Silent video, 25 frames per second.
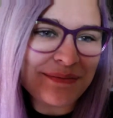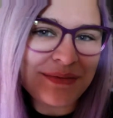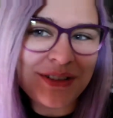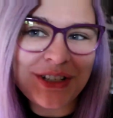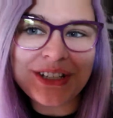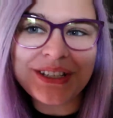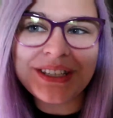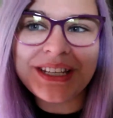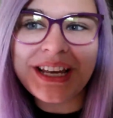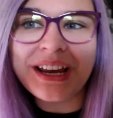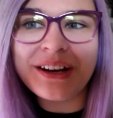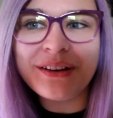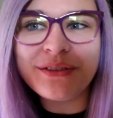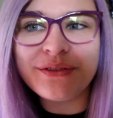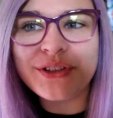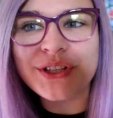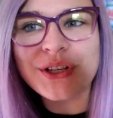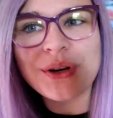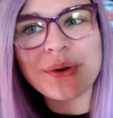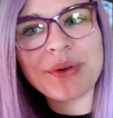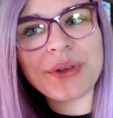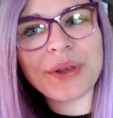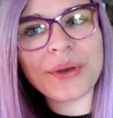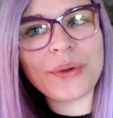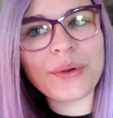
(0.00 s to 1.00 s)
just kind of
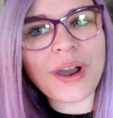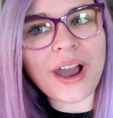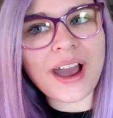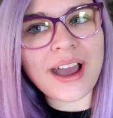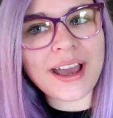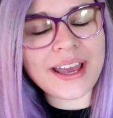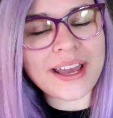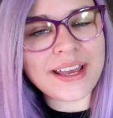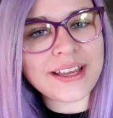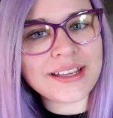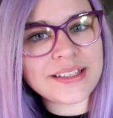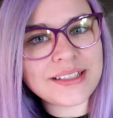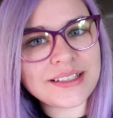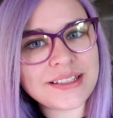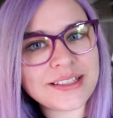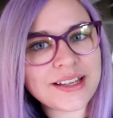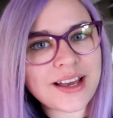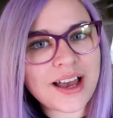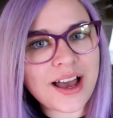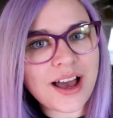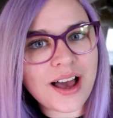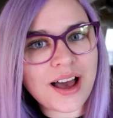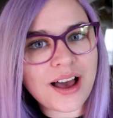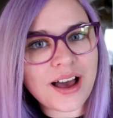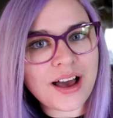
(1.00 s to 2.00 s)
show you guys
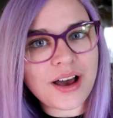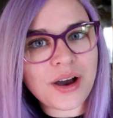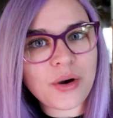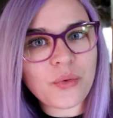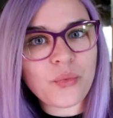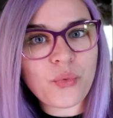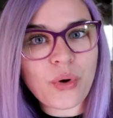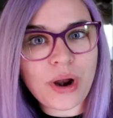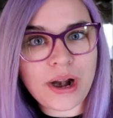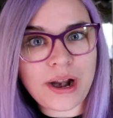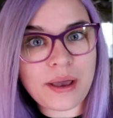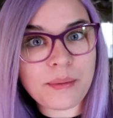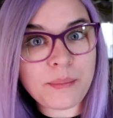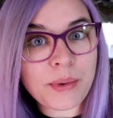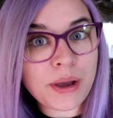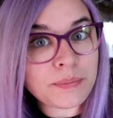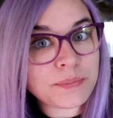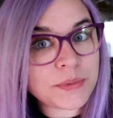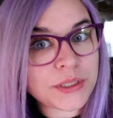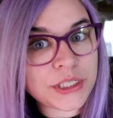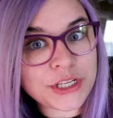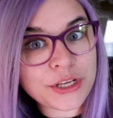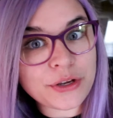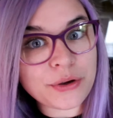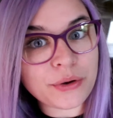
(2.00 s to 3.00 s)
what I'm
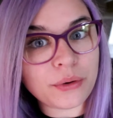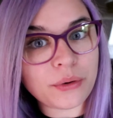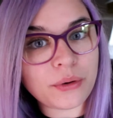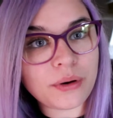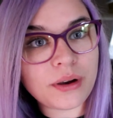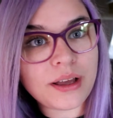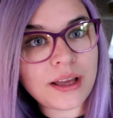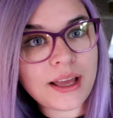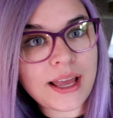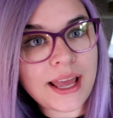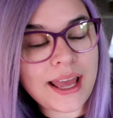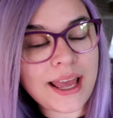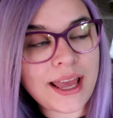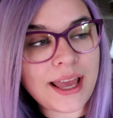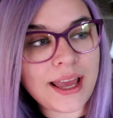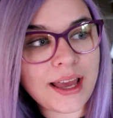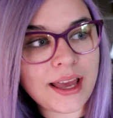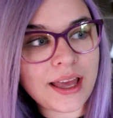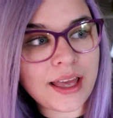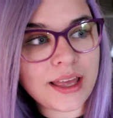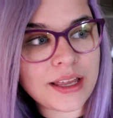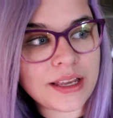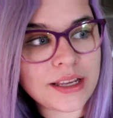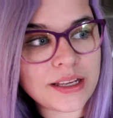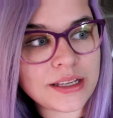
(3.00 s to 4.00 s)
up to,
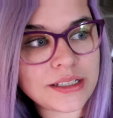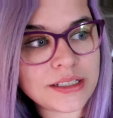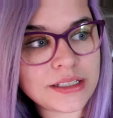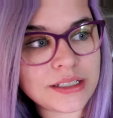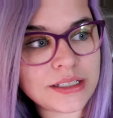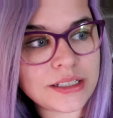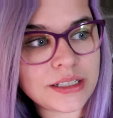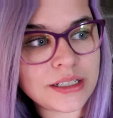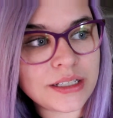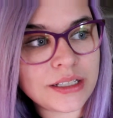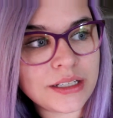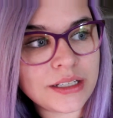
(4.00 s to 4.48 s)
and